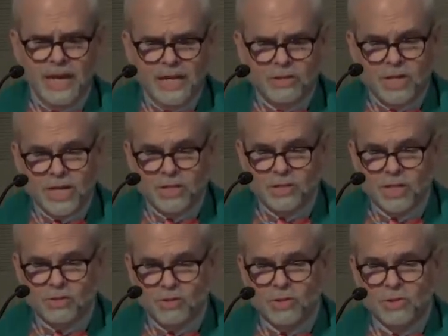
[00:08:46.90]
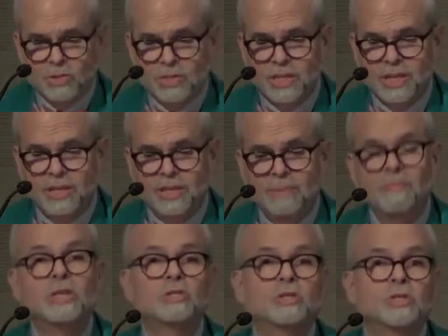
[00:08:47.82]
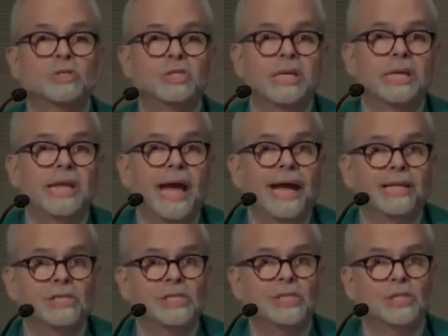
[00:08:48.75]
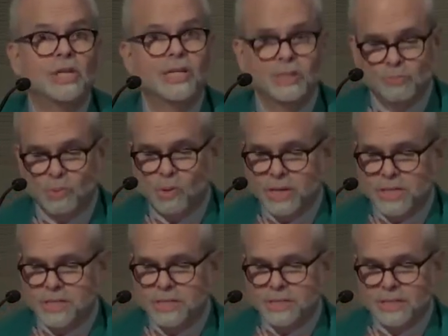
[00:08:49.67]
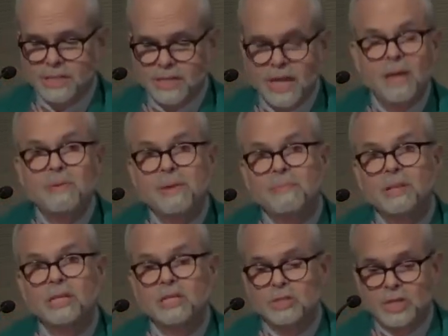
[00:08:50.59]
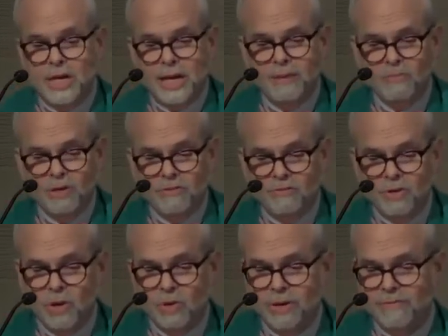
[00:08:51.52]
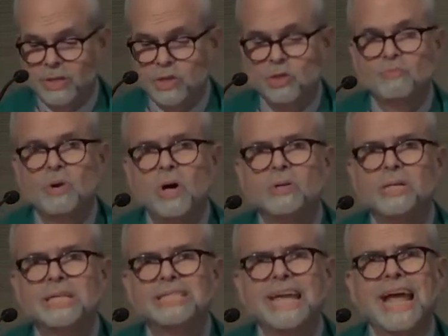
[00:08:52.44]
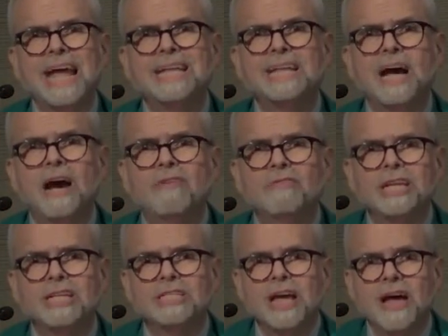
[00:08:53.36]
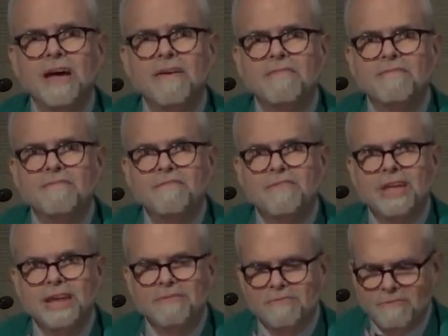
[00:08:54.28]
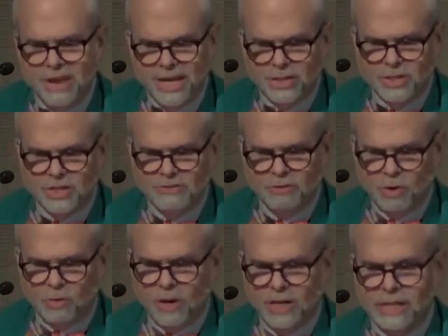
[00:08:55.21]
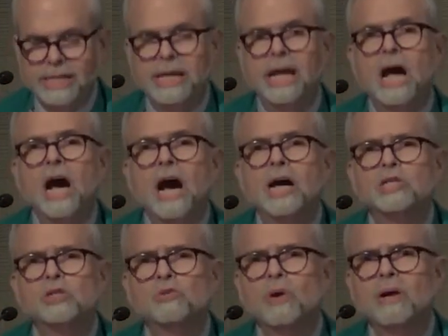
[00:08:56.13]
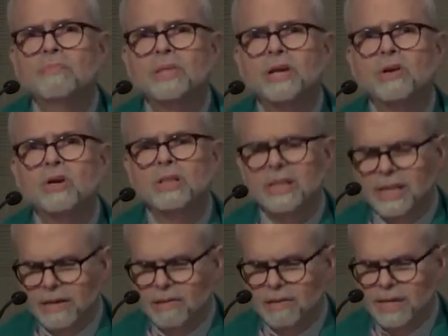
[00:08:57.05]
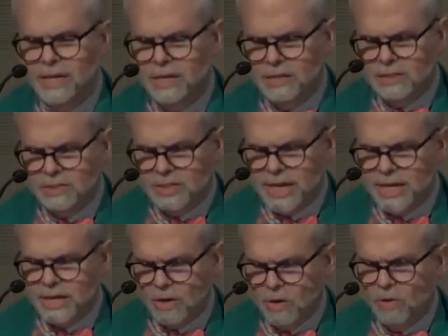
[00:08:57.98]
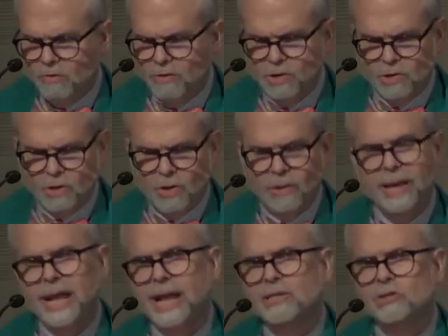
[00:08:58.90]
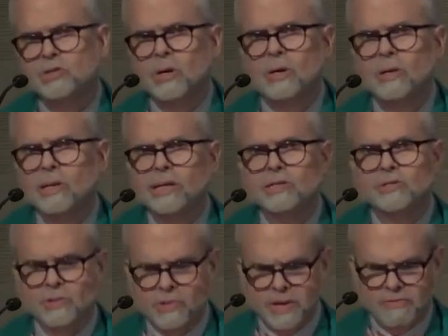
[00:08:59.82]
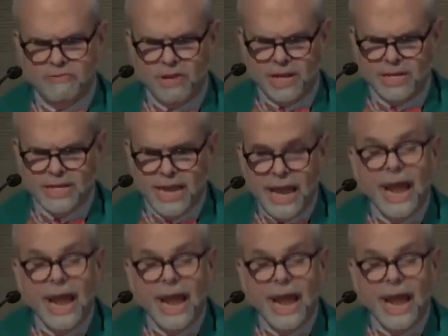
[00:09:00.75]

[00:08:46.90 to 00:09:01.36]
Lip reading: Jesus used the mustard seed as his touch point. People in his time would have known of its smallness and of its invasive quality, a shrub that could literally take over growing as tall as 30 feet.